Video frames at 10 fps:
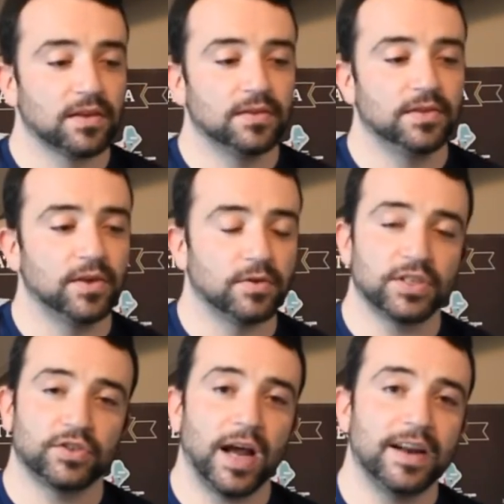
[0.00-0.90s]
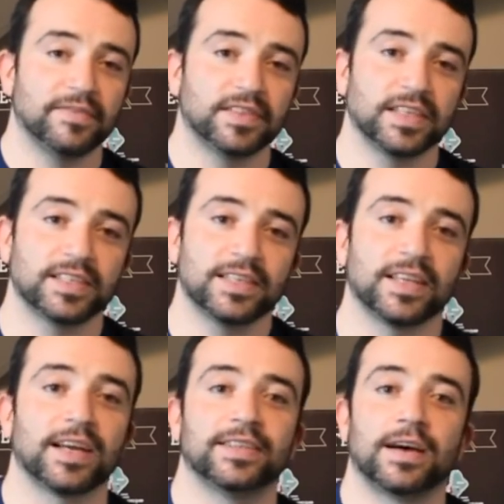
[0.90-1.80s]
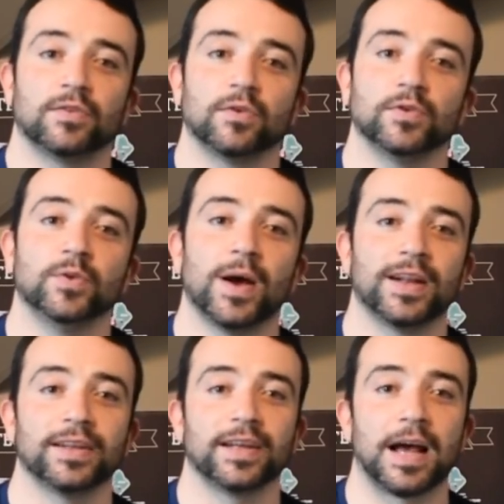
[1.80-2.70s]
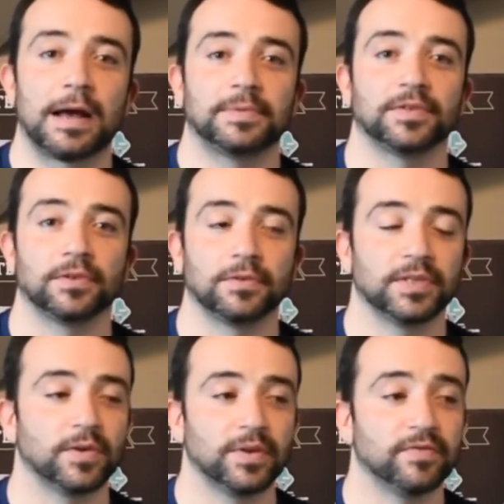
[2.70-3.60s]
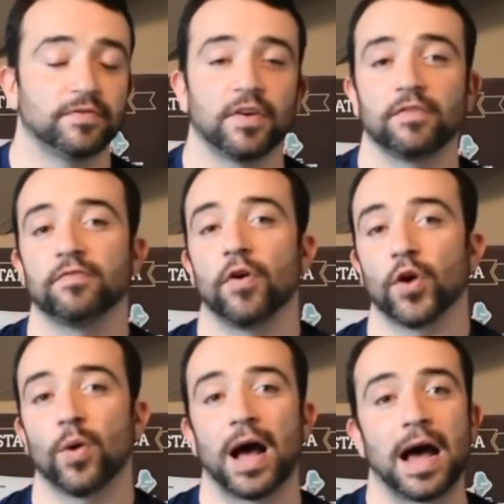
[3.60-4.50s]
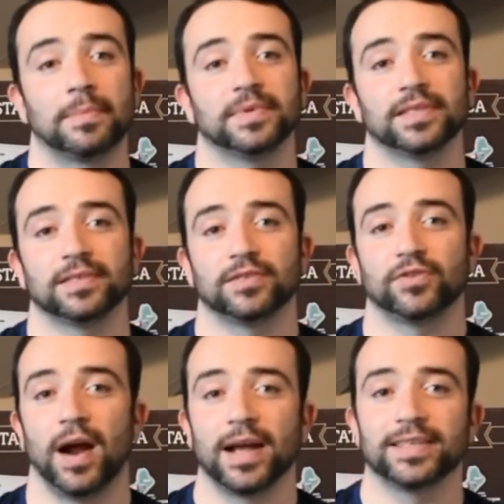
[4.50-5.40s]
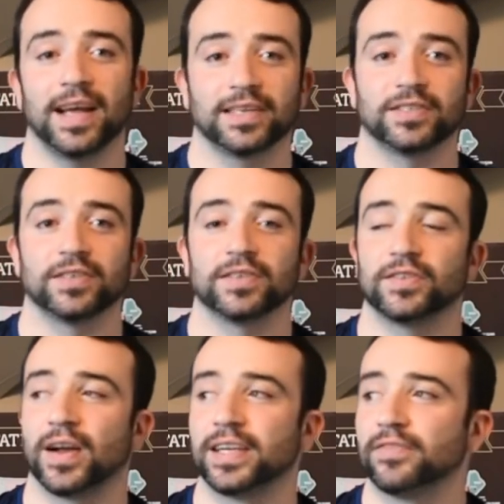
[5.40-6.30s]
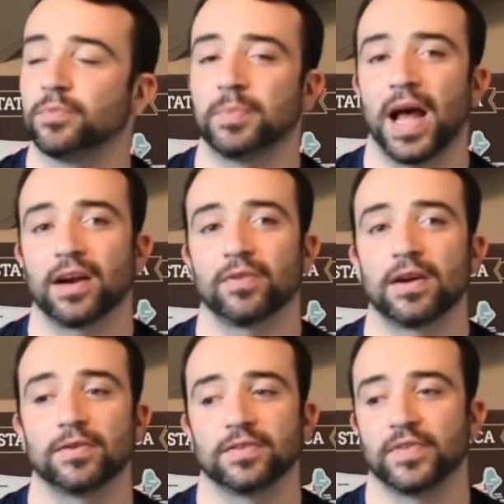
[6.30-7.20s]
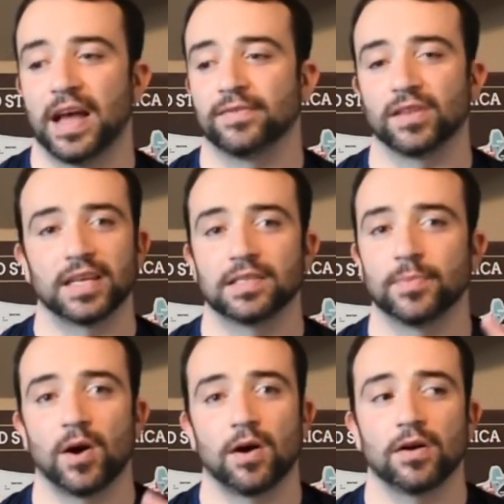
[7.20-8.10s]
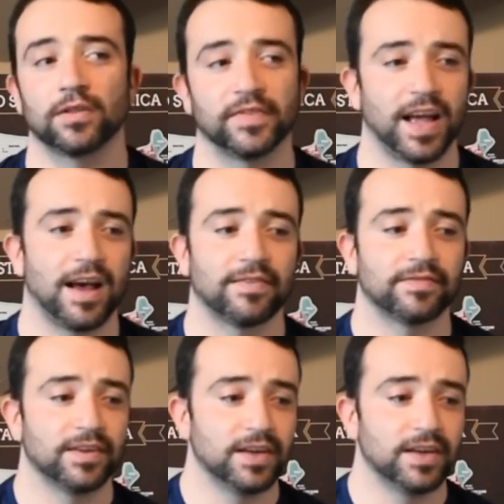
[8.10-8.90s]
just try different things like that. Download new editing apps, or even fun photo apps. Try textures, try different backgrounds. If you have a lens ball, if you have